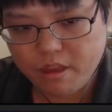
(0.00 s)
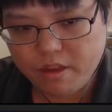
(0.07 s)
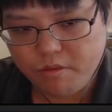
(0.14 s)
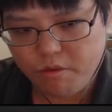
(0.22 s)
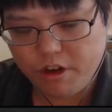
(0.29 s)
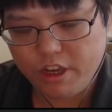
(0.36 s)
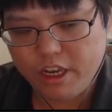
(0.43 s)

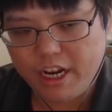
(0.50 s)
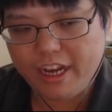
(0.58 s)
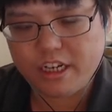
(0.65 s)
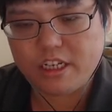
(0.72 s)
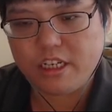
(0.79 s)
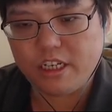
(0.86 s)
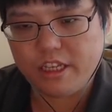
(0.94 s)
where you can
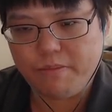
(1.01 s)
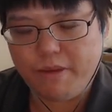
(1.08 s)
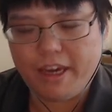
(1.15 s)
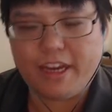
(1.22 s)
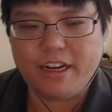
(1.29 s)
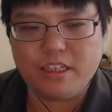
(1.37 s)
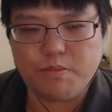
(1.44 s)
actually
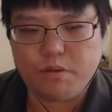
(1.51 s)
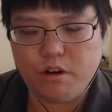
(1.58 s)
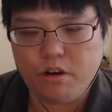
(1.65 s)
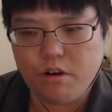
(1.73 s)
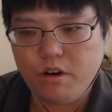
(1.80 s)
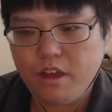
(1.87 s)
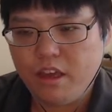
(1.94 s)
make it as a
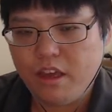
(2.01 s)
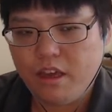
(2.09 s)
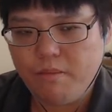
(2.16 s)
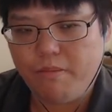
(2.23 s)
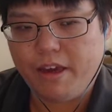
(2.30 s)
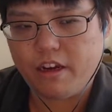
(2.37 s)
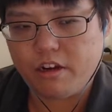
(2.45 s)
pro,
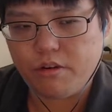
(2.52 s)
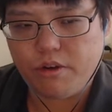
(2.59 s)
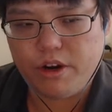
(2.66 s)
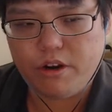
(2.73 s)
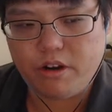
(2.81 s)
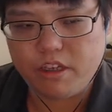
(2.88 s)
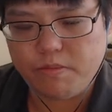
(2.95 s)
make a
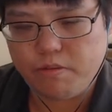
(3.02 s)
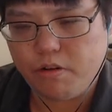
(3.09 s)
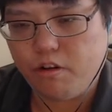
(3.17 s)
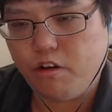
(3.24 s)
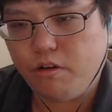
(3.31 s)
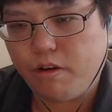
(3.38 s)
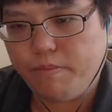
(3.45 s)
career as a
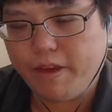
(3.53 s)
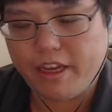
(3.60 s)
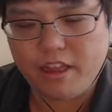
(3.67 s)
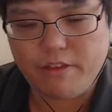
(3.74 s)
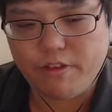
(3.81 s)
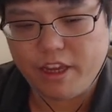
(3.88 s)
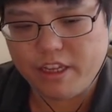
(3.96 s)
pro, make a
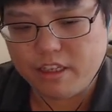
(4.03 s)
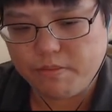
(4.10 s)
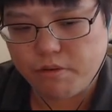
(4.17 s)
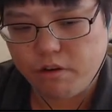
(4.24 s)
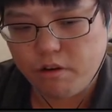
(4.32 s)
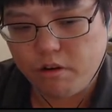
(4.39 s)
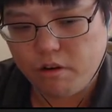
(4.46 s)
living as a
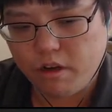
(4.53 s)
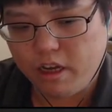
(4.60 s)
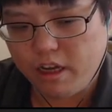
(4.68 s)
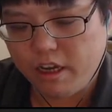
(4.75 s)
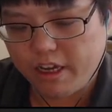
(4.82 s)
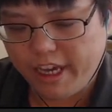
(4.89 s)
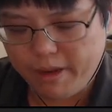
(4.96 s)
pro
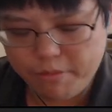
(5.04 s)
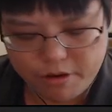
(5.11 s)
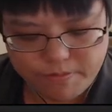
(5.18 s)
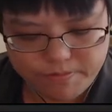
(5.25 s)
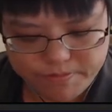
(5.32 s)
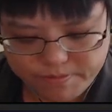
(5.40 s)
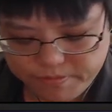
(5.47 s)
gamer.
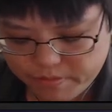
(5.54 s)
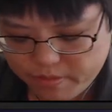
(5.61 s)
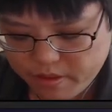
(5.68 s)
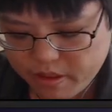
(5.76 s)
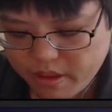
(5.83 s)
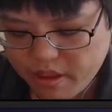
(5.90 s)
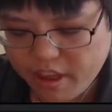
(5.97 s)

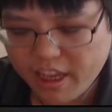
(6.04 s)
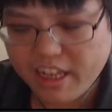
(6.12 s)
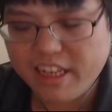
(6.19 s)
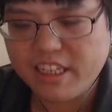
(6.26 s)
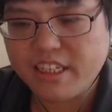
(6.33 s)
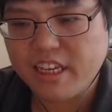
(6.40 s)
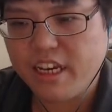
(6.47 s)
And
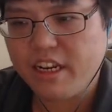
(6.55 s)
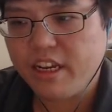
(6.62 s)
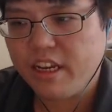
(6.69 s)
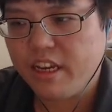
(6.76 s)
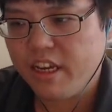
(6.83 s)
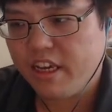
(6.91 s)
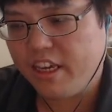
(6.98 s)
he said,
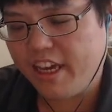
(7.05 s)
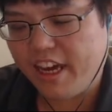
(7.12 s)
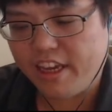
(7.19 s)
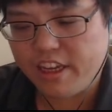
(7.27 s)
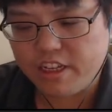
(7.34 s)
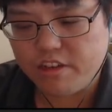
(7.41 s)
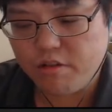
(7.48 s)
yeah,
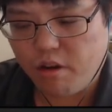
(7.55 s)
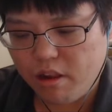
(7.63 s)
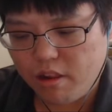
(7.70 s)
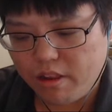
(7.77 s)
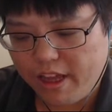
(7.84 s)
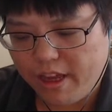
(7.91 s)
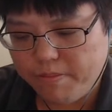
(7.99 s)
you could do
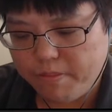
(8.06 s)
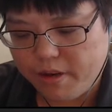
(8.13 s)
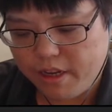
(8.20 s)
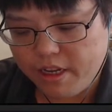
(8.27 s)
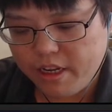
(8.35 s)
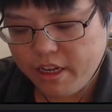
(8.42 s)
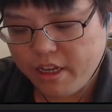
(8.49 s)
of that,
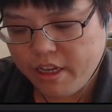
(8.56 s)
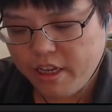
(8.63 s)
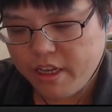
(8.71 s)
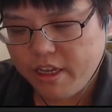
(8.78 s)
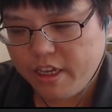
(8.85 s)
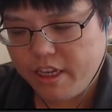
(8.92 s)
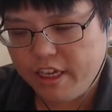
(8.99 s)
but
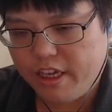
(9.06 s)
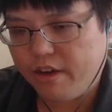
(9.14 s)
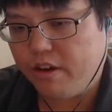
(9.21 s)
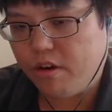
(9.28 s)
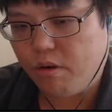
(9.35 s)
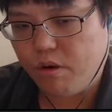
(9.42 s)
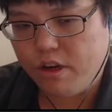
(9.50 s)
he
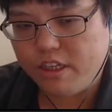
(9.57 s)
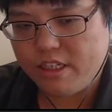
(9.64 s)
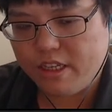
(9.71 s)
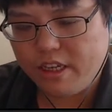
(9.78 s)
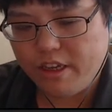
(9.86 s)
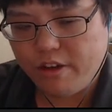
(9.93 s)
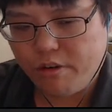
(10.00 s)
always
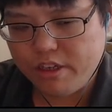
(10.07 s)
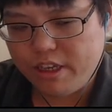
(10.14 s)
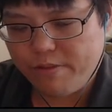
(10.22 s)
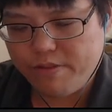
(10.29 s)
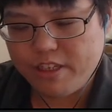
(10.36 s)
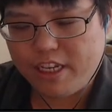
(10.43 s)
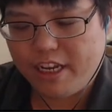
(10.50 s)

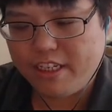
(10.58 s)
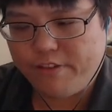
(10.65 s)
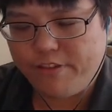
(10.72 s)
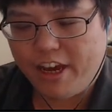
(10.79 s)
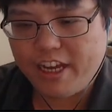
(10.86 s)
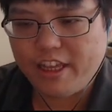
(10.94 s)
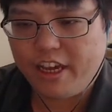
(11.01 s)
emphasized the
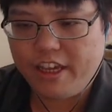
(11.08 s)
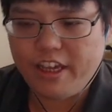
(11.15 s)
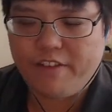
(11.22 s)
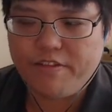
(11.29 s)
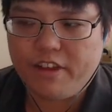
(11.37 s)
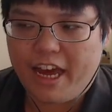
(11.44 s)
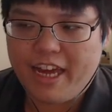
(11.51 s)
fact that you
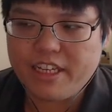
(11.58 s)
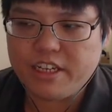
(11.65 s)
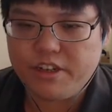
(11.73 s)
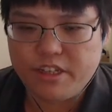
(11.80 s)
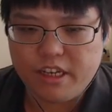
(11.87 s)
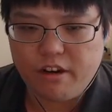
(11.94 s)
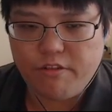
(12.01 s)
have to ask
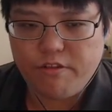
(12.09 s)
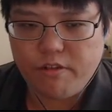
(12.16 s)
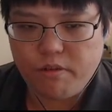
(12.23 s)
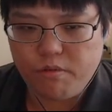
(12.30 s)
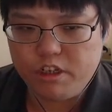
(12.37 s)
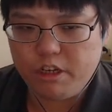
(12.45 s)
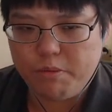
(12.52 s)
yourself,
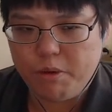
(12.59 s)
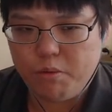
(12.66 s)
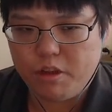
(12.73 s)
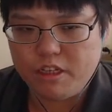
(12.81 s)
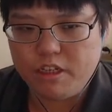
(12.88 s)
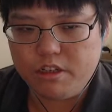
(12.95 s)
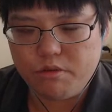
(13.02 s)
would you be
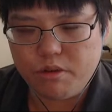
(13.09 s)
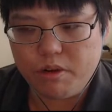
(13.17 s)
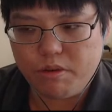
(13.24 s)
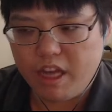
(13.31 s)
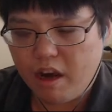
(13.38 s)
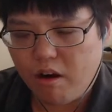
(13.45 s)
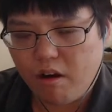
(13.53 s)
willing to do it
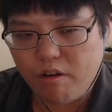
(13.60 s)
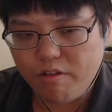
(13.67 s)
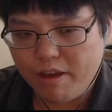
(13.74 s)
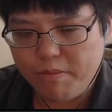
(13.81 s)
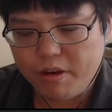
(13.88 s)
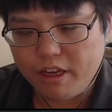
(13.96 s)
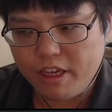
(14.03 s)
without all of
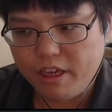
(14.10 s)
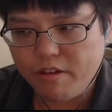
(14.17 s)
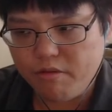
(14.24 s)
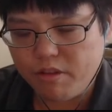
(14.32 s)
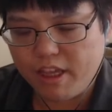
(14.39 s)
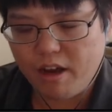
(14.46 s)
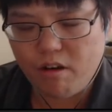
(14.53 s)
that money,
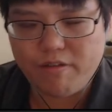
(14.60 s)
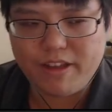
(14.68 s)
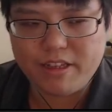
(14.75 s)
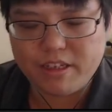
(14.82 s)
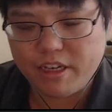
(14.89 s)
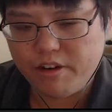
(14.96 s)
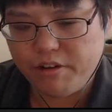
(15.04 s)
without all of
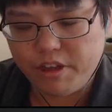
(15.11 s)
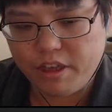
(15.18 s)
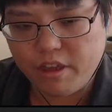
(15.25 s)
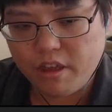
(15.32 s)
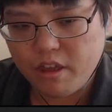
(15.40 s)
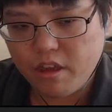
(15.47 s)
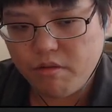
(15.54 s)
that security,
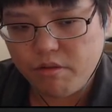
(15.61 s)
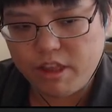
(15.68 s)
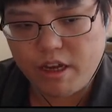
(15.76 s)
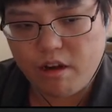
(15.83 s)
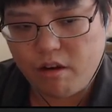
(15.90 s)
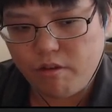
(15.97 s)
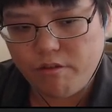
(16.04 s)

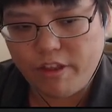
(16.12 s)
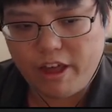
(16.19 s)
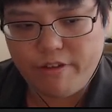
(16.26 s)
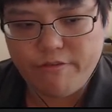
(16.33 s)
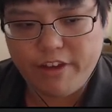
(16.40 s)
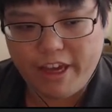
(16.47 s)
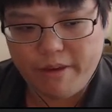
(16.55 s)
without all of
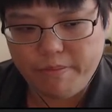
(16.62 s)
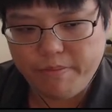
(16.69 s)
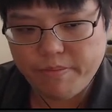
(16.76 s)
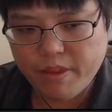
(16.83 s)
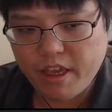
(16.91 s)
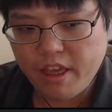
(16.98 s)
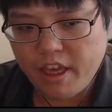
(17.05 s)
that fame?
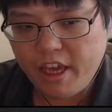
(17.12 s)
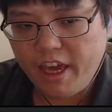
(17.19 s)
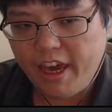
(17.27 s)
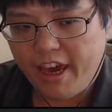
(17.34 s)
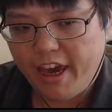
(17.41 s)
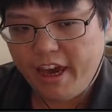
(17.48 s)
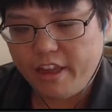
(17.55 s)

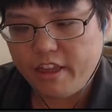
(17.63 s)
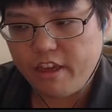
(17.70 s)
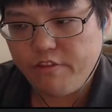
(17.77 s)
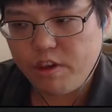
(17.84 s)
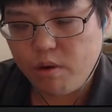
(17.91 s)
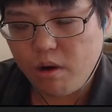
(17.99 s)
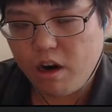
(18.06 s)
And
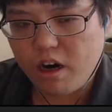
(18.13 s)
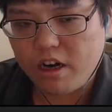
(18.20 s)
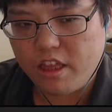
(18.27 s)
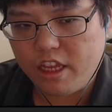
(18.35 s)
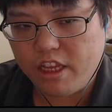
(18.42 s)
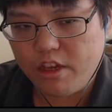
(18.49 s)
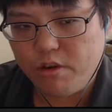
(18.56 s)
if you are,
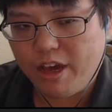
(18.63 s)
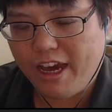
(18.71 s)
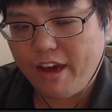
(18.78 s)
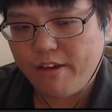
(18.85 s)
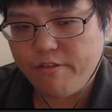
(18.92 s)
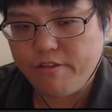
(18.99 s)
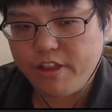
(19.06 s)
then you
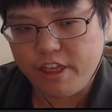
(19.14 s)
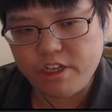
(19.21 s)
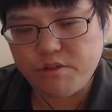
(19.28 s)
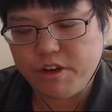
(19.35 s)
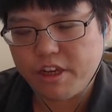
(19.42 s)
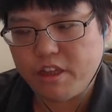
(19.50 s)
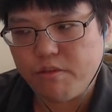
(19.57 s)
have the
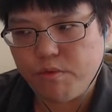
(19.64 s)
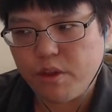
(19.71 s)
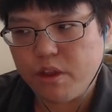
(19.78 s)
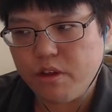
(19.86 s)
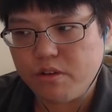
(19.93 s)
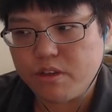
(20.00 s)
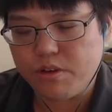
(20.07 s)
strength of
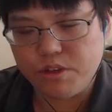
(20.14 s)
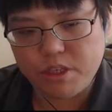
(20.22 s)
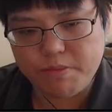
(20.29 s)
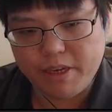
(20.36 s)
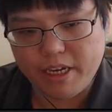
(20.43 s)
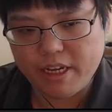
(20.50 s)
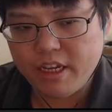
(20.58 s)
will, so to
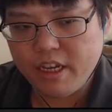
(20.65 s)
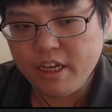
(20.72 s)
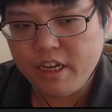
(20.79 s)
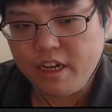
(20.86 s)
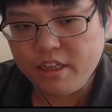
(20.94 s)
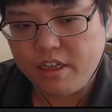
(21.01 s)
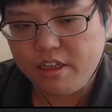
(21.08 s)
speak,
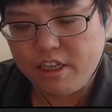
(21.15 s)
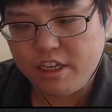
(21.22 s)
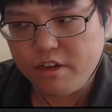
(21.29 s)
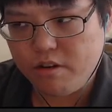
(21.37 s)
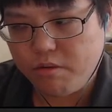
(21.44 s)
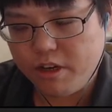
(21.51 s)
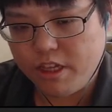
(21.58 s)
to
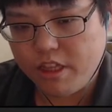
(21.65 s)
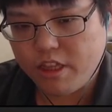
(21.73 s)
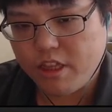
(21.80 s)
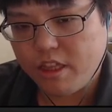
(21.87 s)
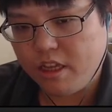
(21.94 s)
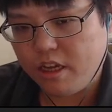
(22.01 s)
deal with